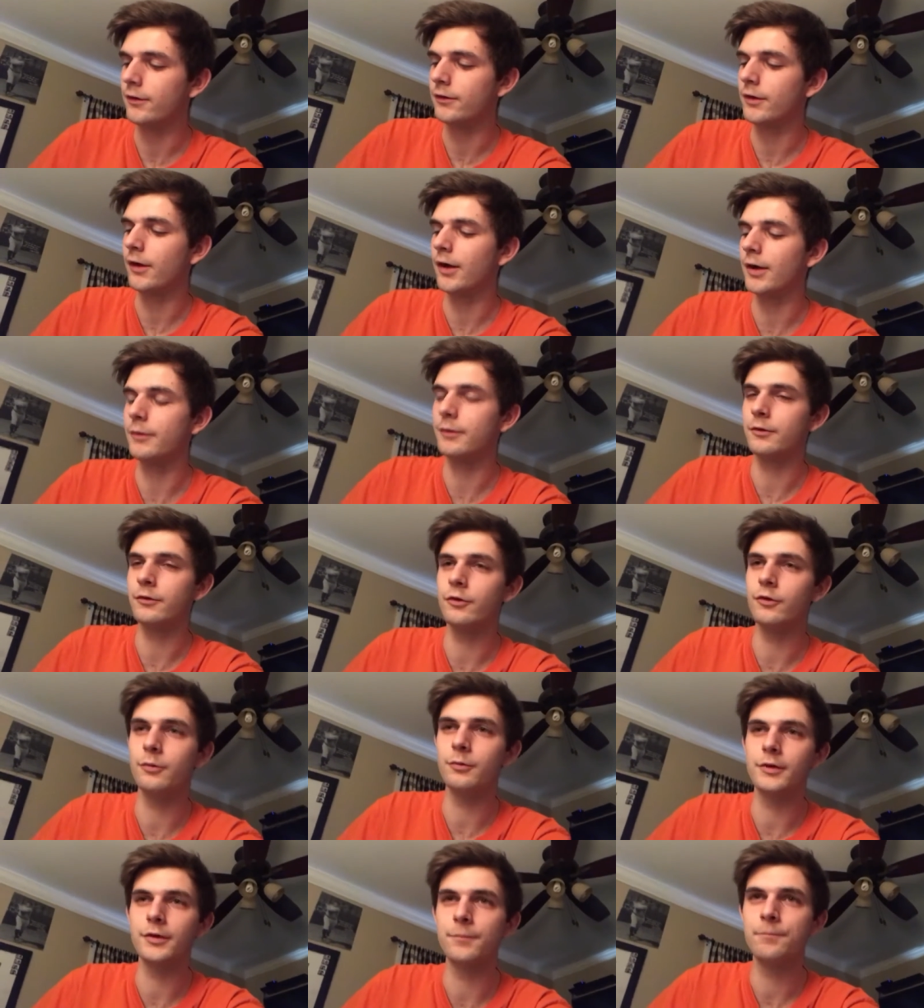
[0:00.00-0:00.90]
time
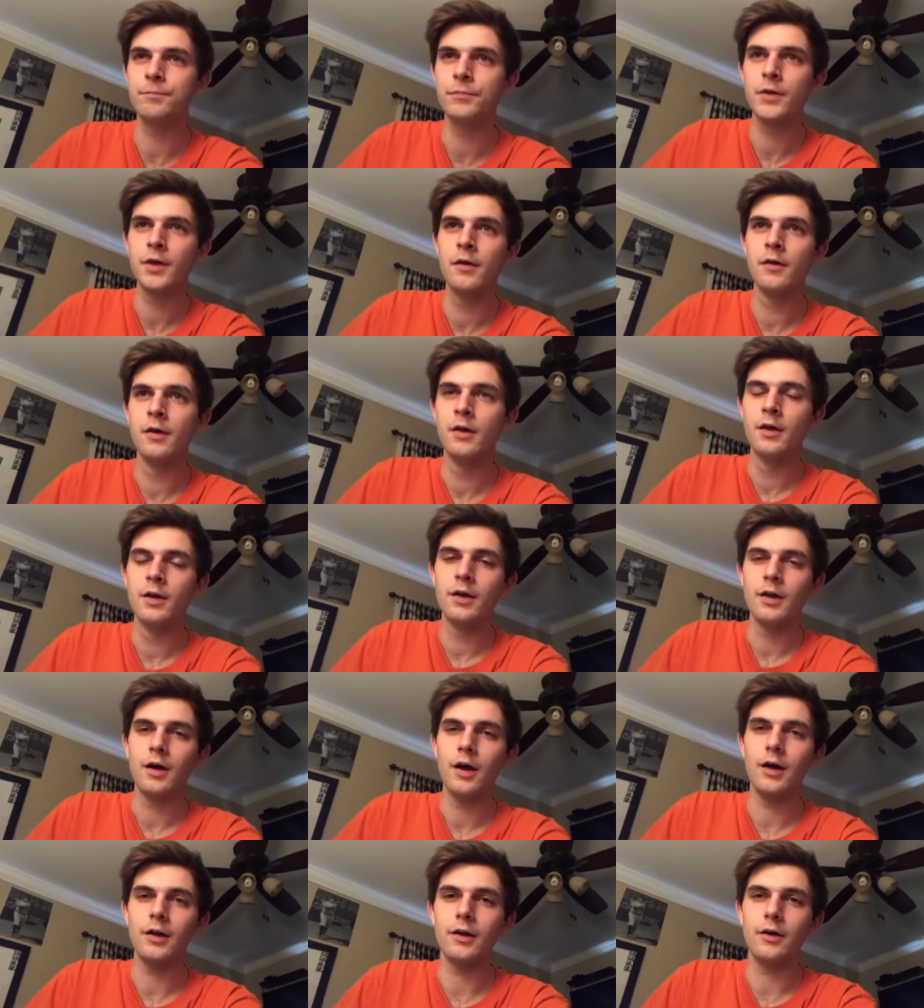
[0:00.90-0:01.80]
consuming.
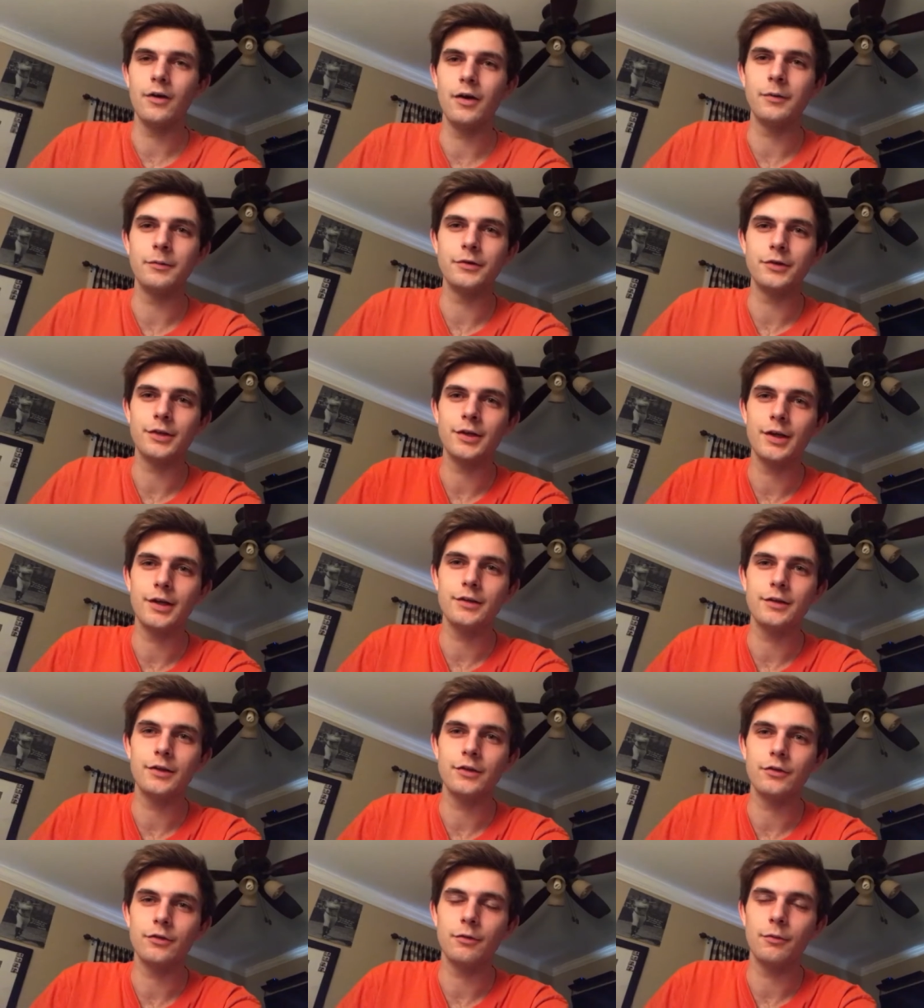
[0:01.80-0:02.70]
I MGK
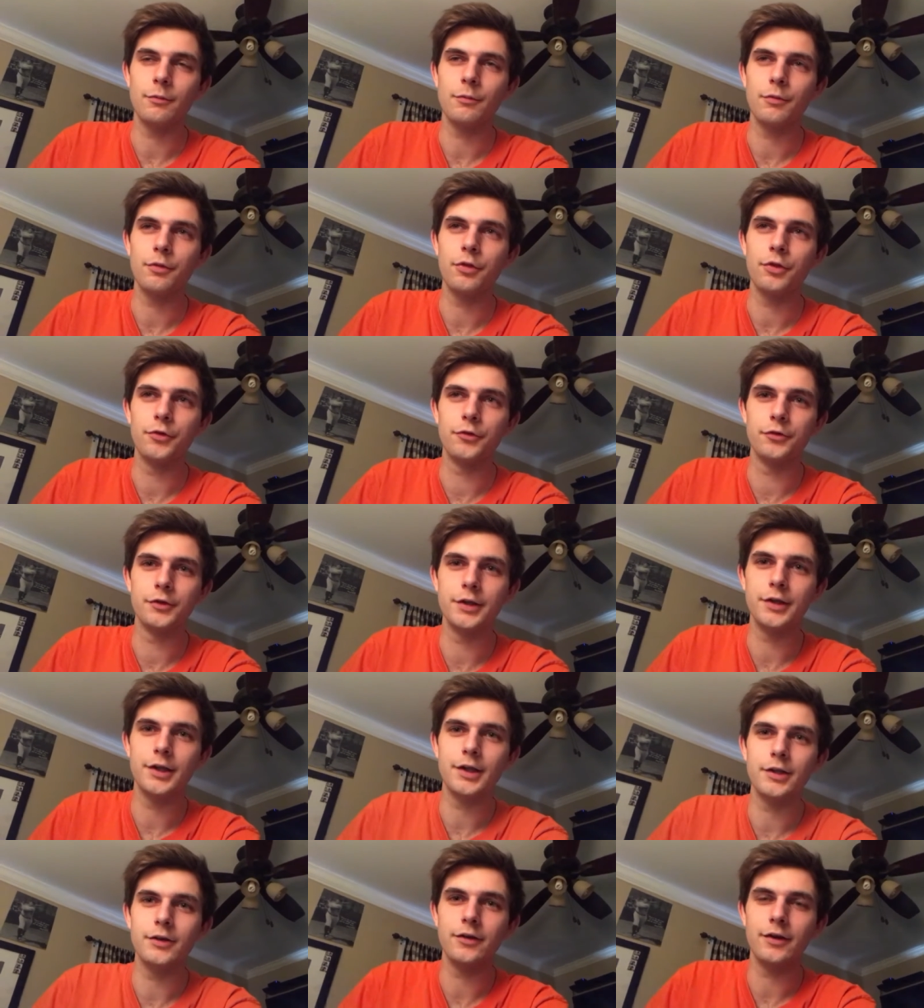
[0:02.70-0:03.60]
dissed him
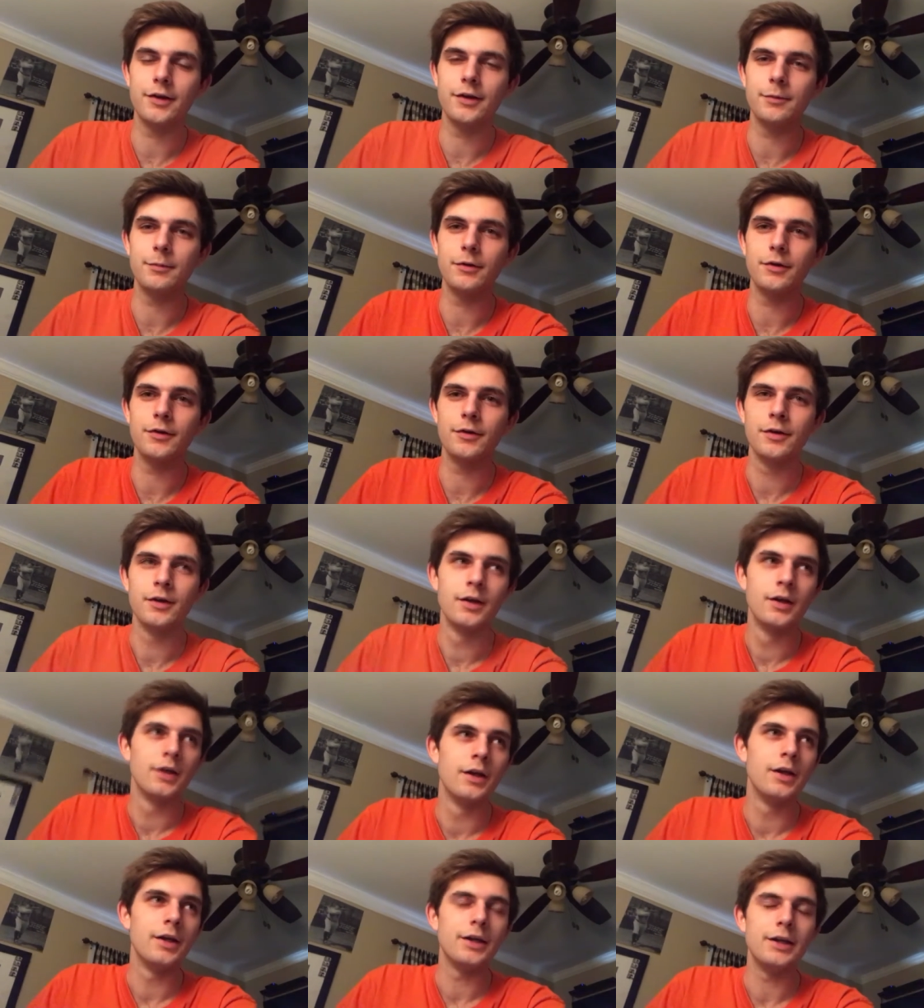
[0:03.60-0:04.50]
three days later, but
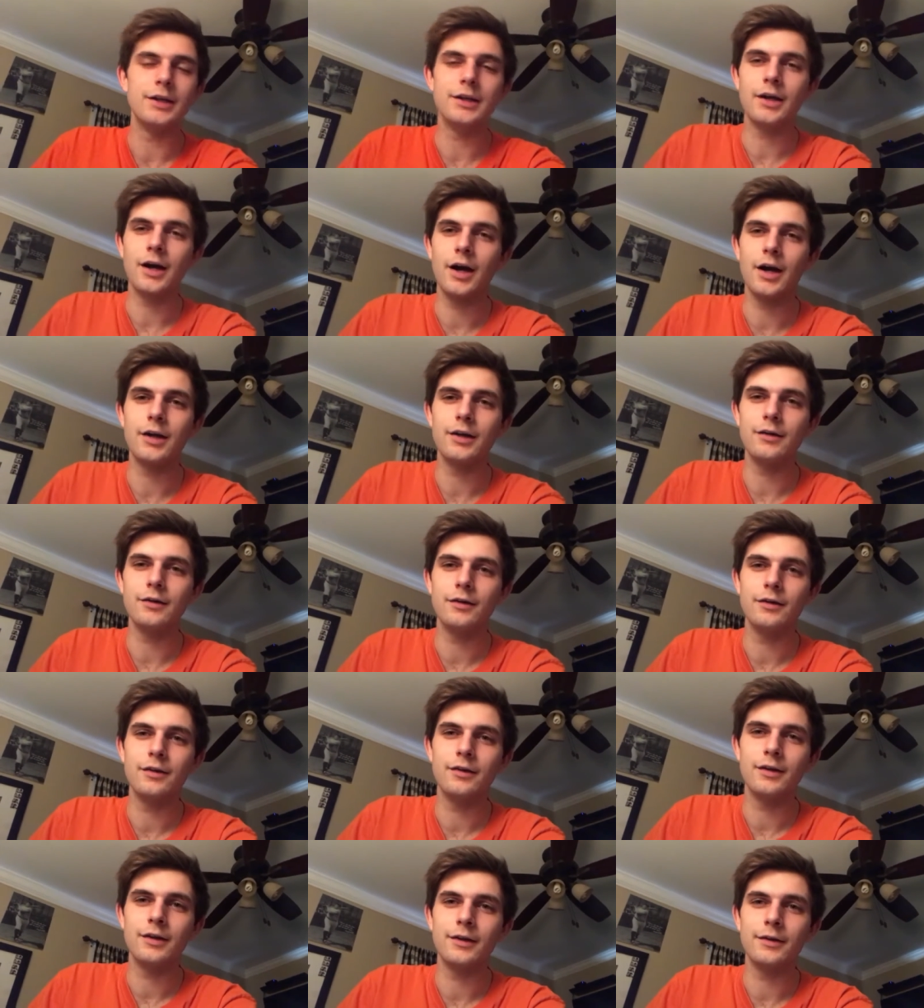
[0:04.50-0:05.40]
he kind
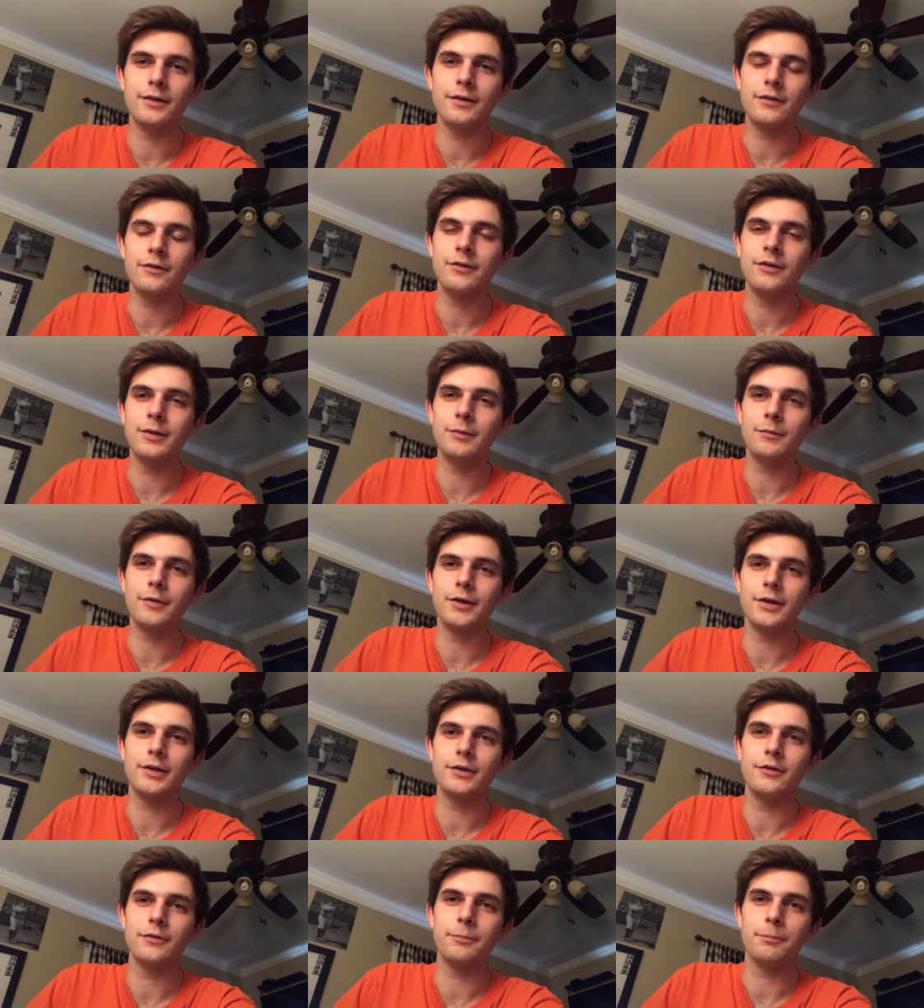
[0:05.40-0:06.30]
of it seemed
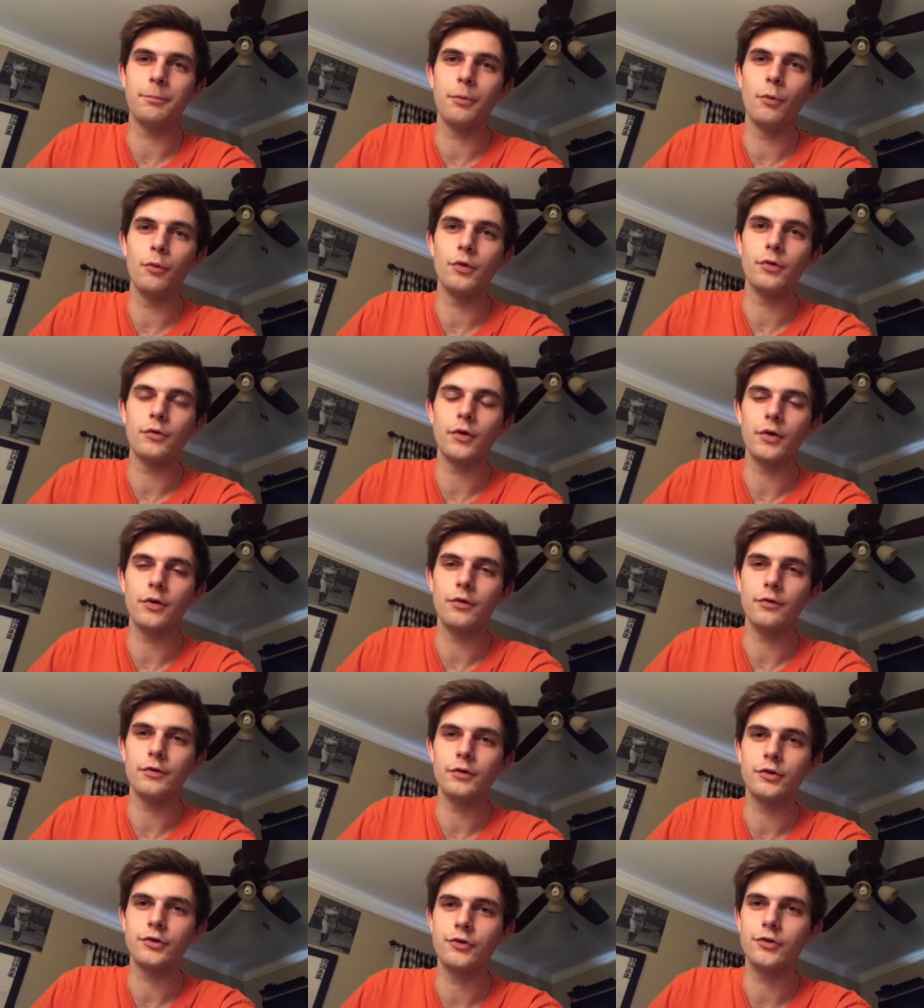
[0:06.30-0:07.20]
like he just pulled it right
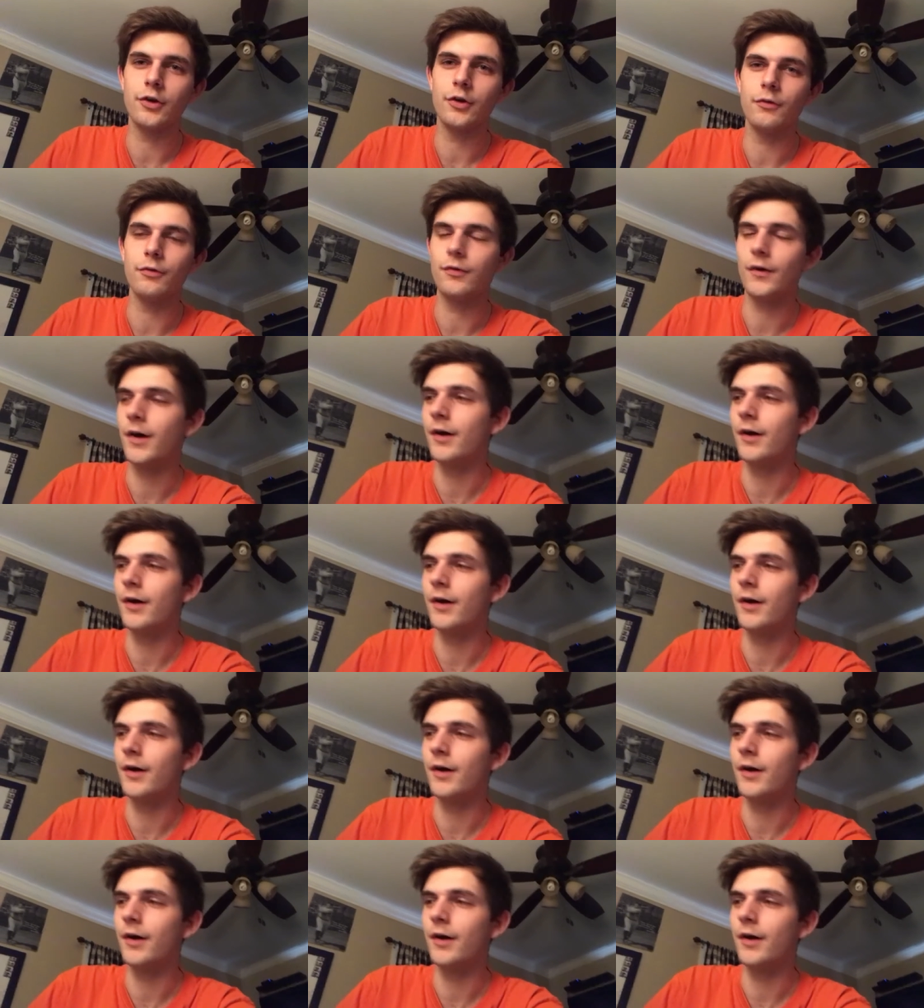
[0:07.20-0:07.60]
off a shelf.